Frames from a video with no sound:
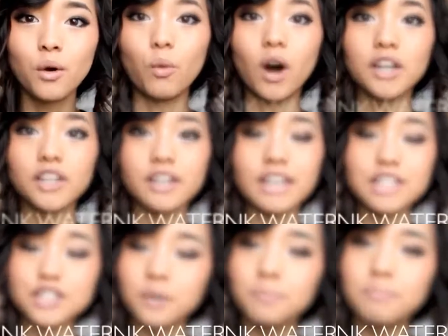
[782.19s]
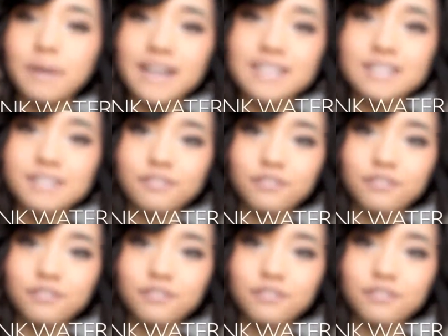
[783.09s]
Water is your best